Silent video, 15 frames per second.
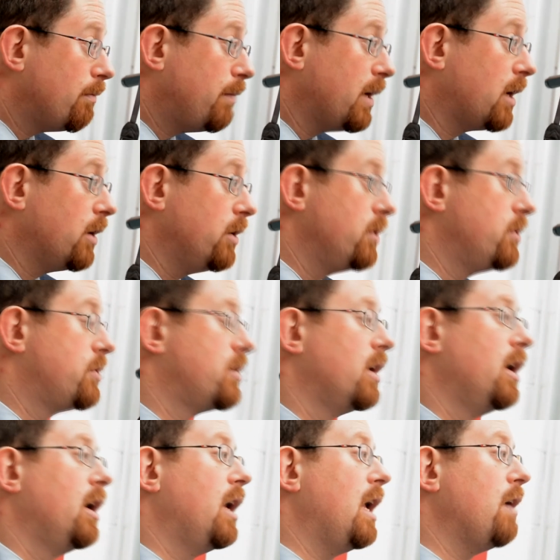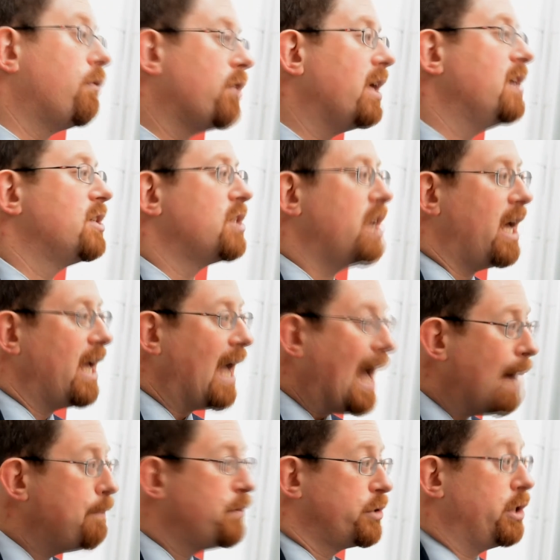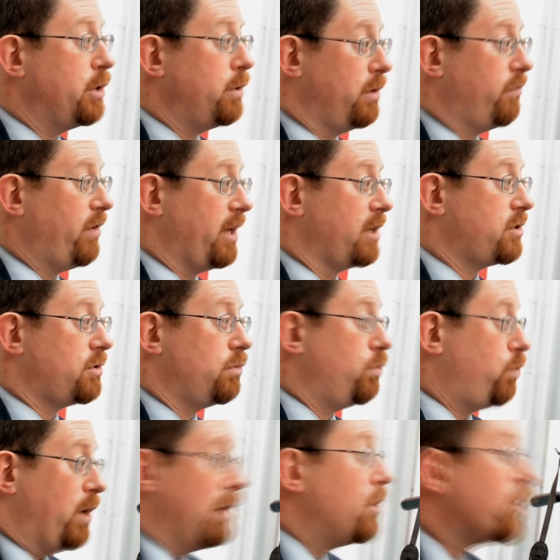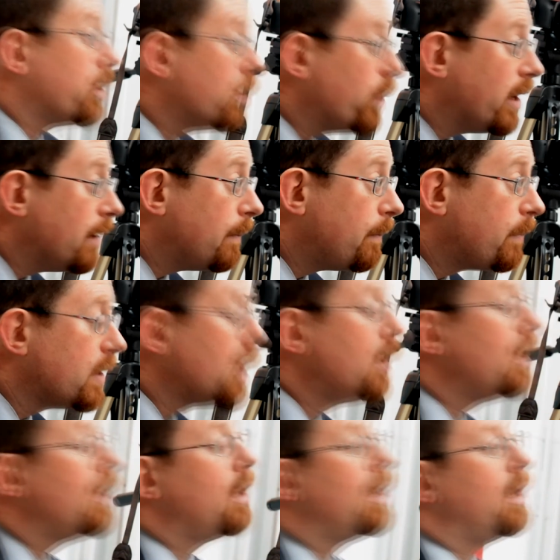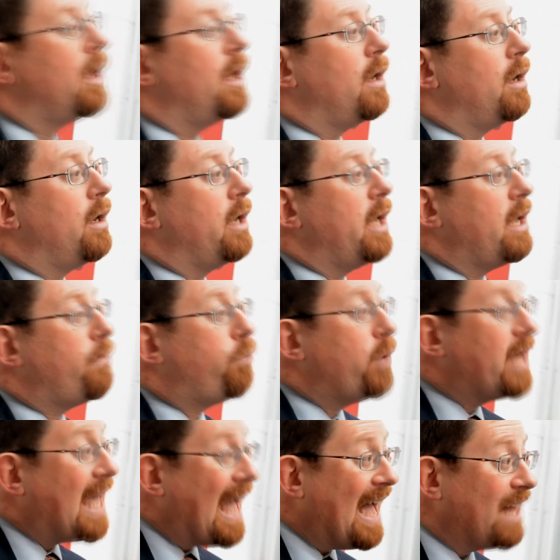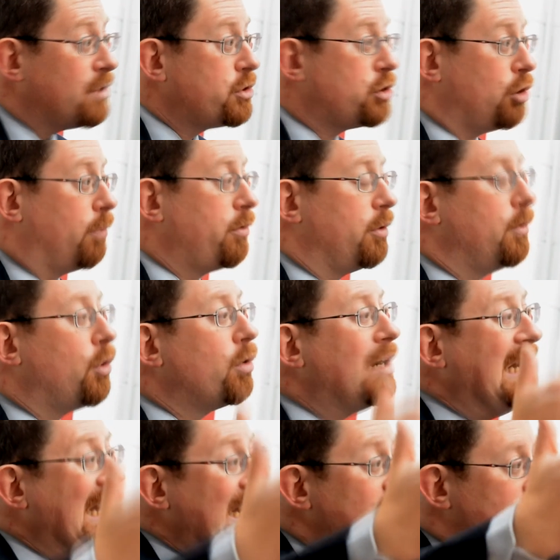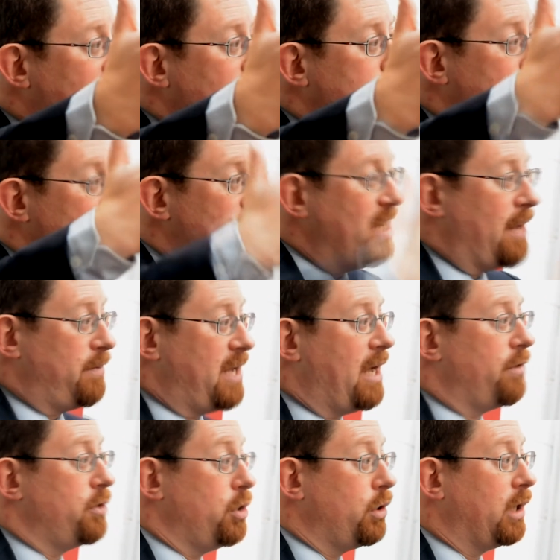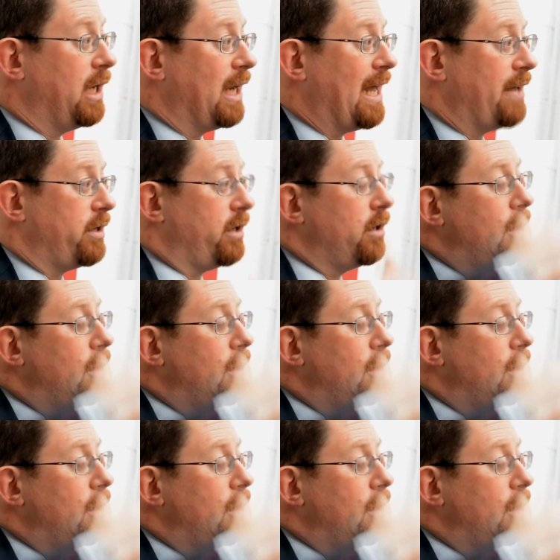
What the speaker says: because if they stay absolutely fixed, we're not going to win. If we can stop them, or at least get them to step down the nuclear ladder